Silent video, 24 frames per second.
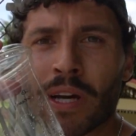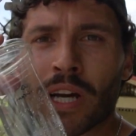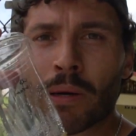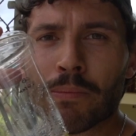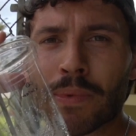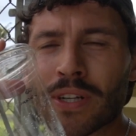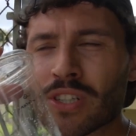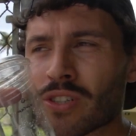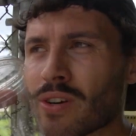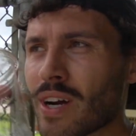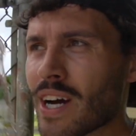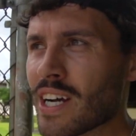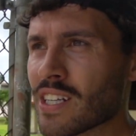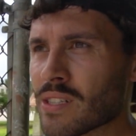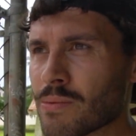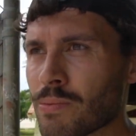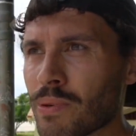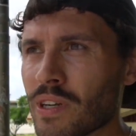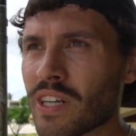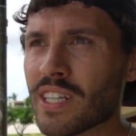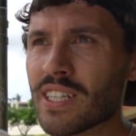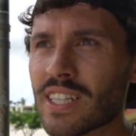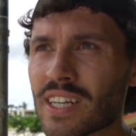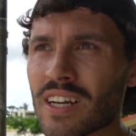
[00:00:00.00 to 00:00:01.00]
up my trash,
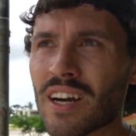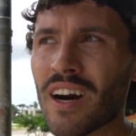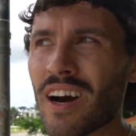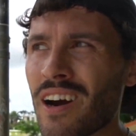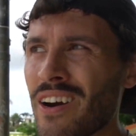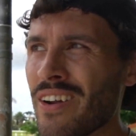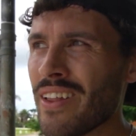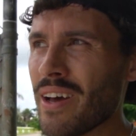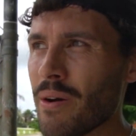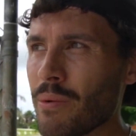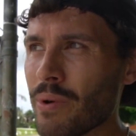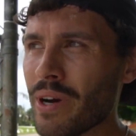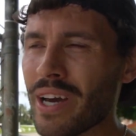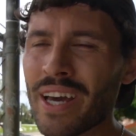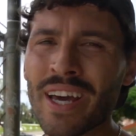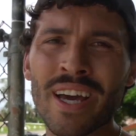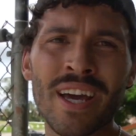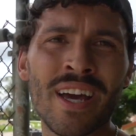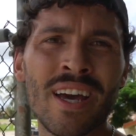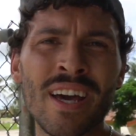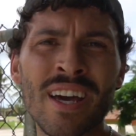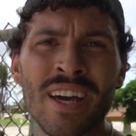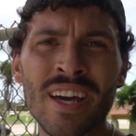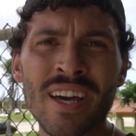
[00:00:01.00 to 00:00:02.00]
put it in the car, that way
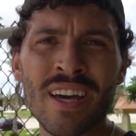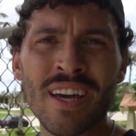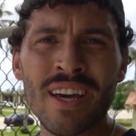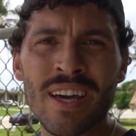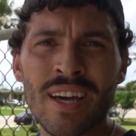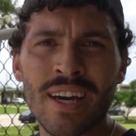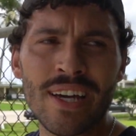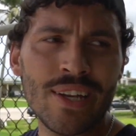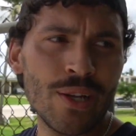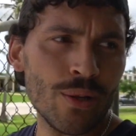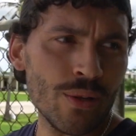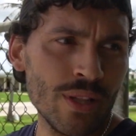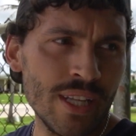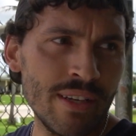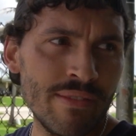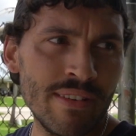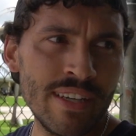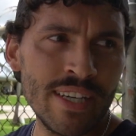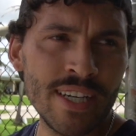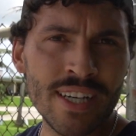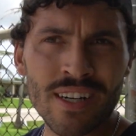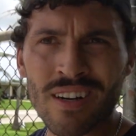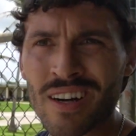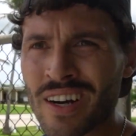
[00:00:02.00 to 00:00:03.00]
don't leave
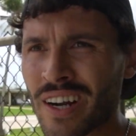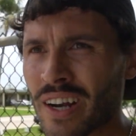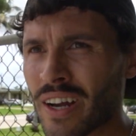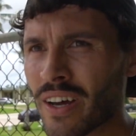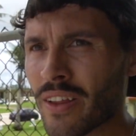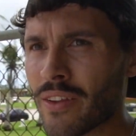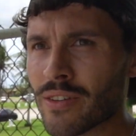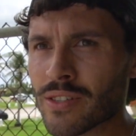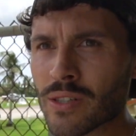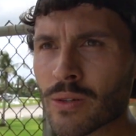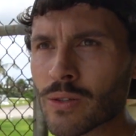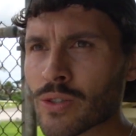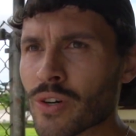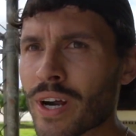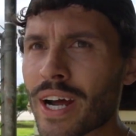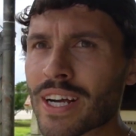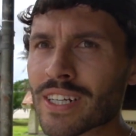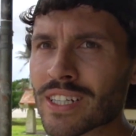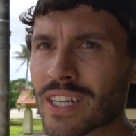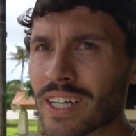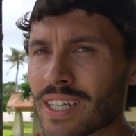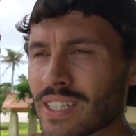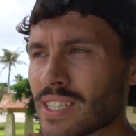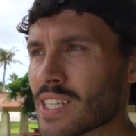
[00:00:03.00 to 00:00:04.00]
it here. There's no trash
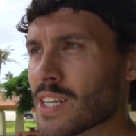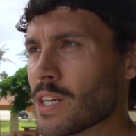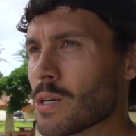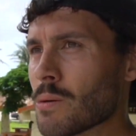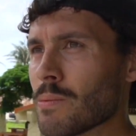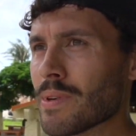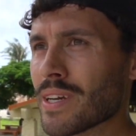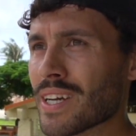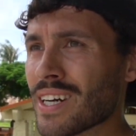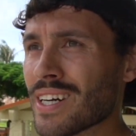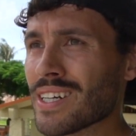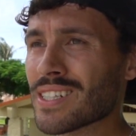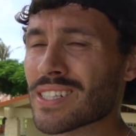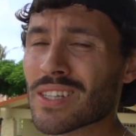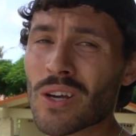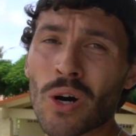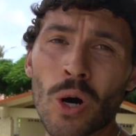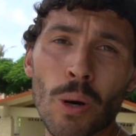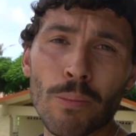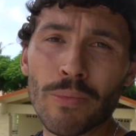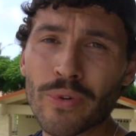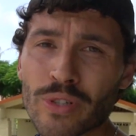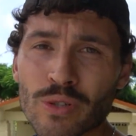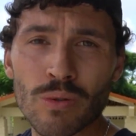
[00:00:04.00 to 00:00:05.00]
cans here because the
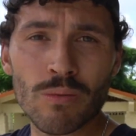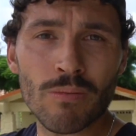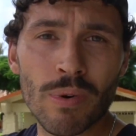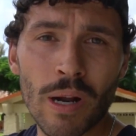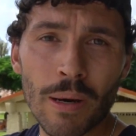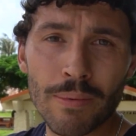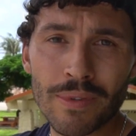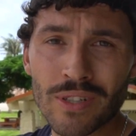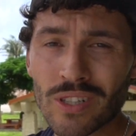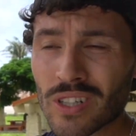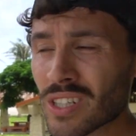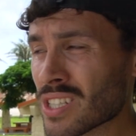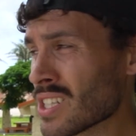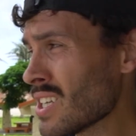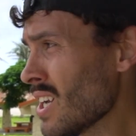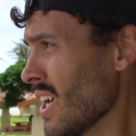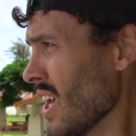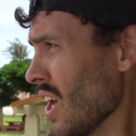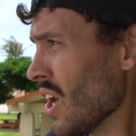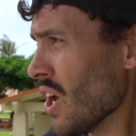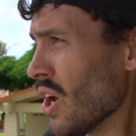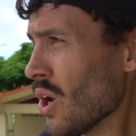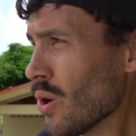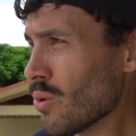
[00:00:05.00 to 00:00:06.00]
homeless would probably just
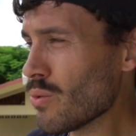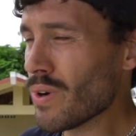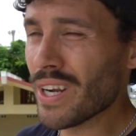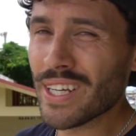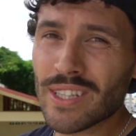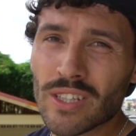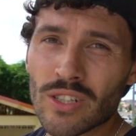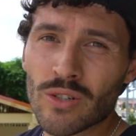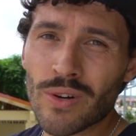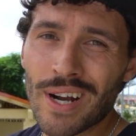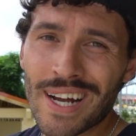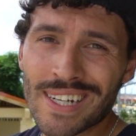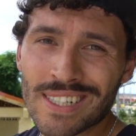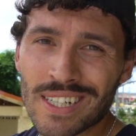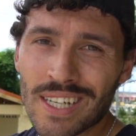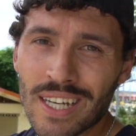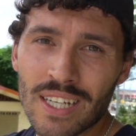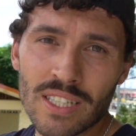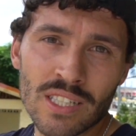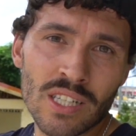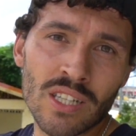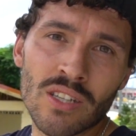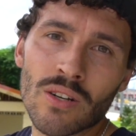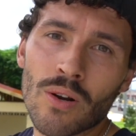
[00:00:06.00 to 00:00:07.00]
raid the trash
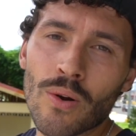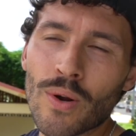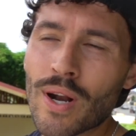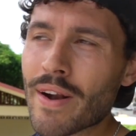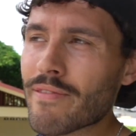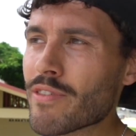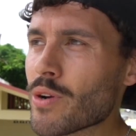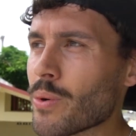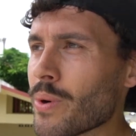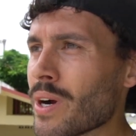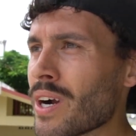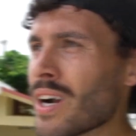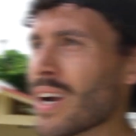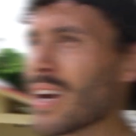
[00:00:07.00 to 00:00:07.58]
cans and throw it everywhere.